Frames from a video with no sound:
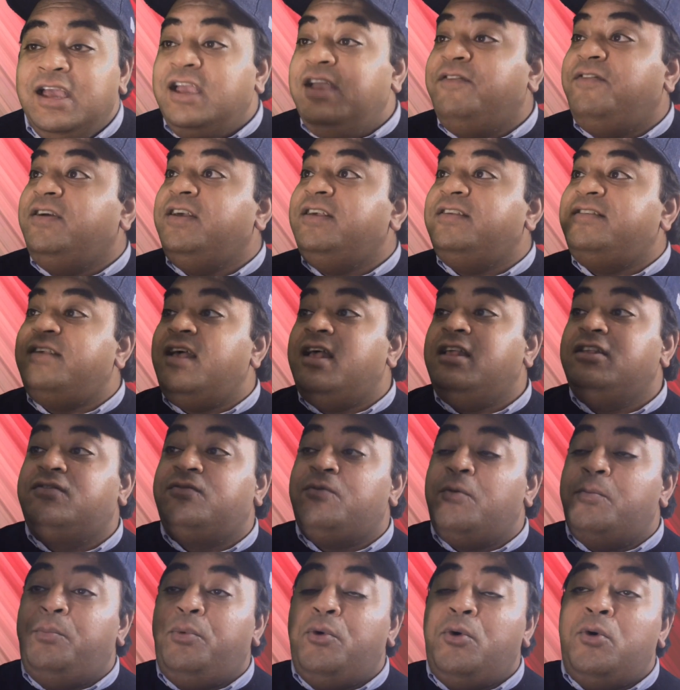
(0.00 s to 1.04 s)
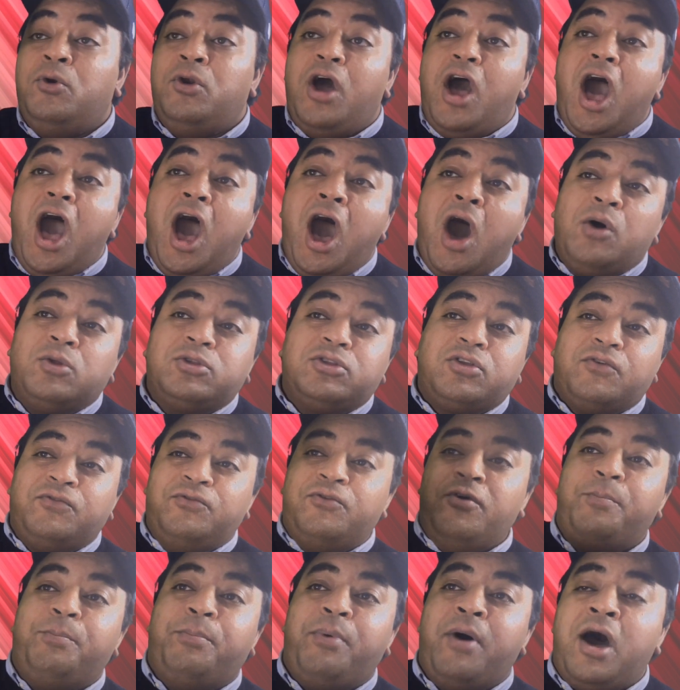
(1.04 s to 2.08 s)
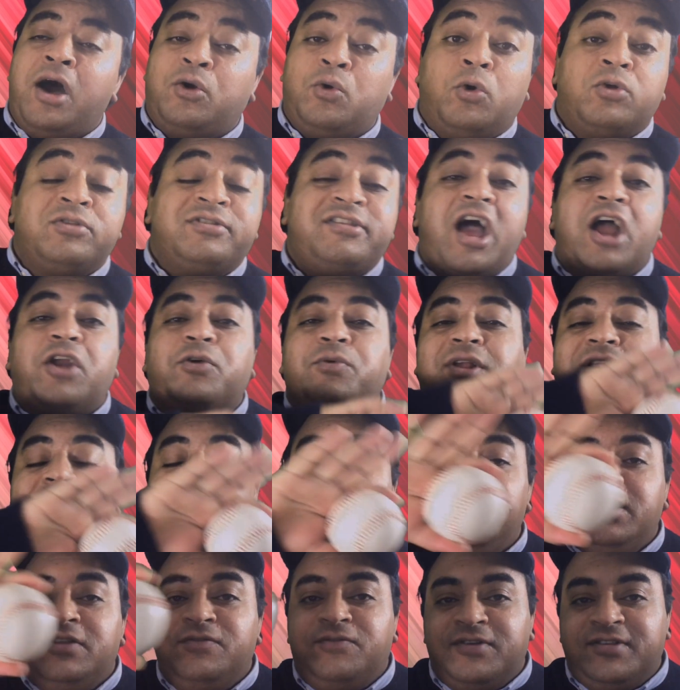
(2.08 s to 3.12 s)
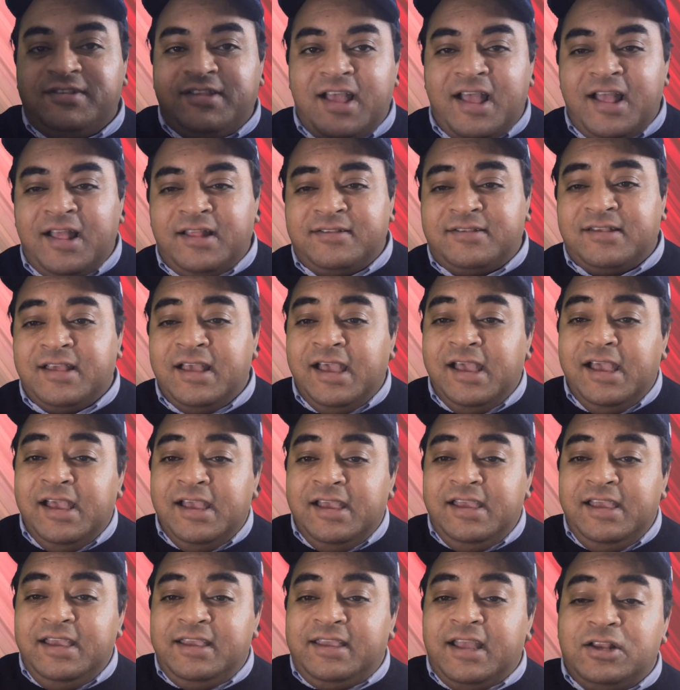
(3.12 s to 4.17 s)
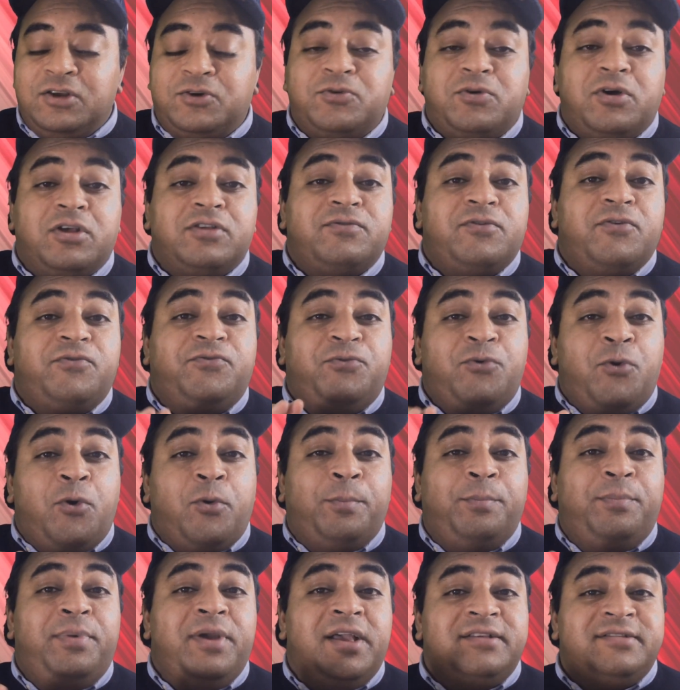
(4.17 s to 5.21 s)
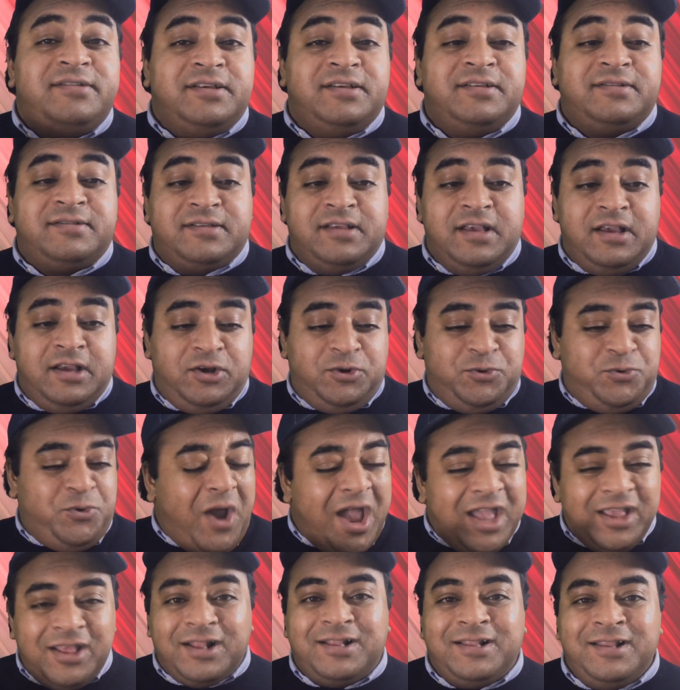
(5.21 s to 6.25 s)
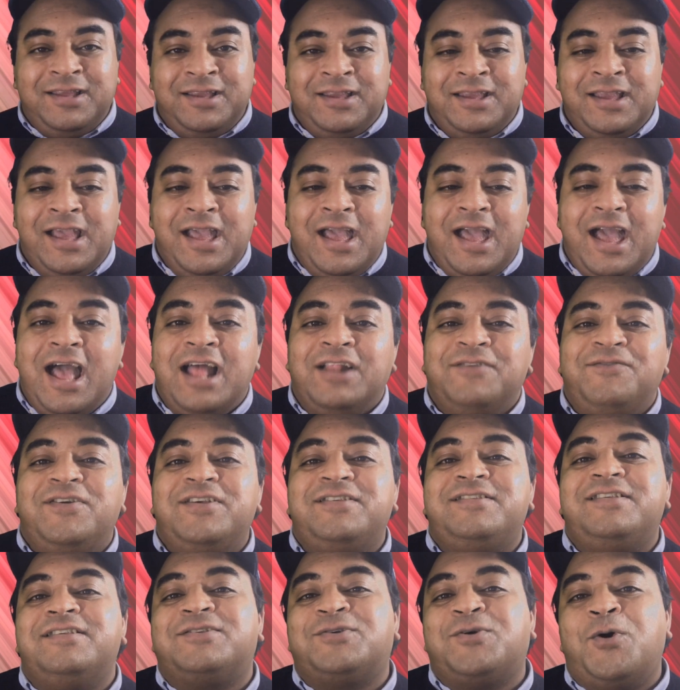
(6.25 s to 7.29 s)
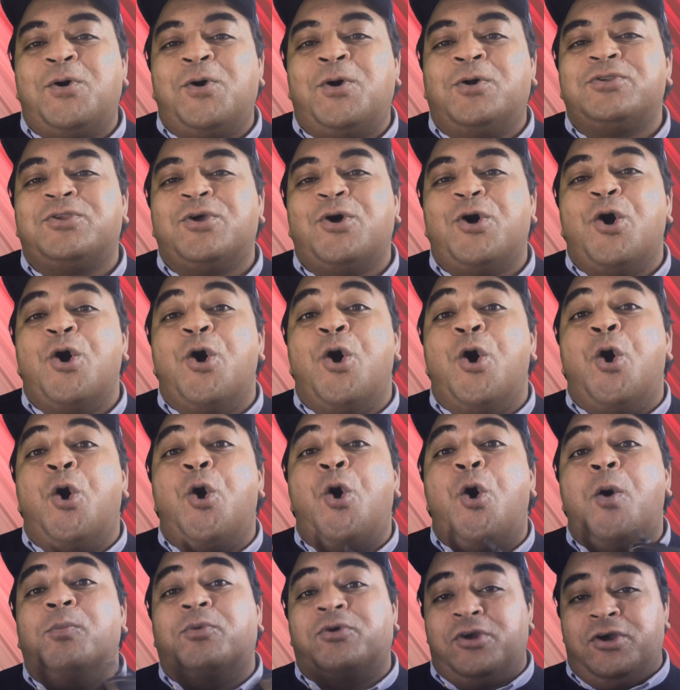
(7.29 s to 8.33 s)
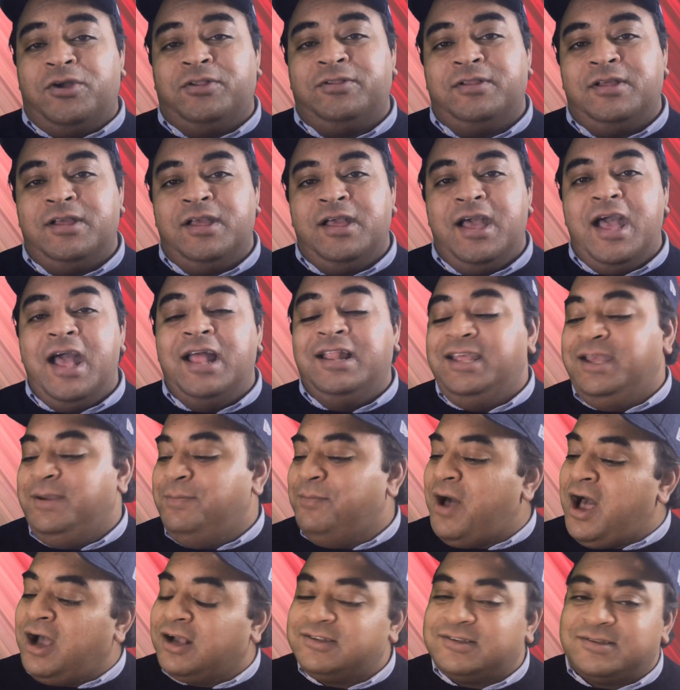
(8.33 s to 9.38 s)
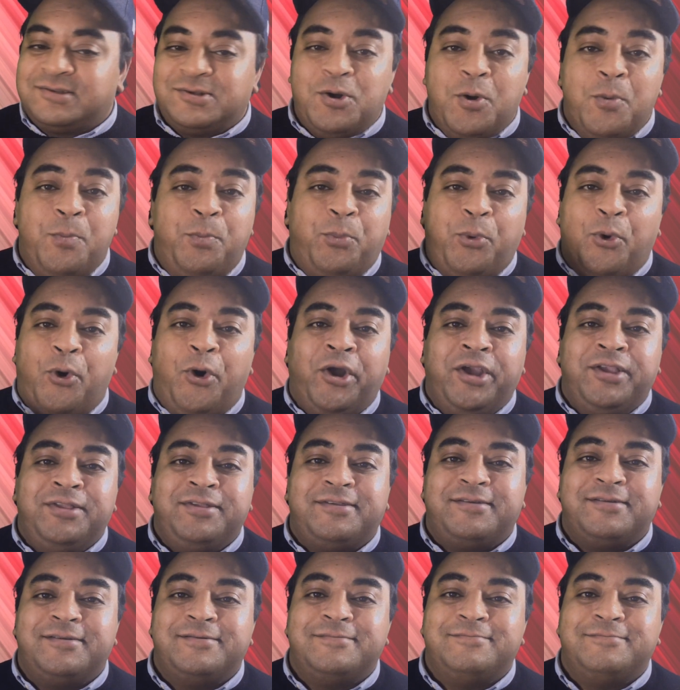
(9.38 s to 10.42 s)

If he sends the ball out of the park or directly in the stands, he can cross the 4 bases quietly, and this is called a home run, and he marks a point.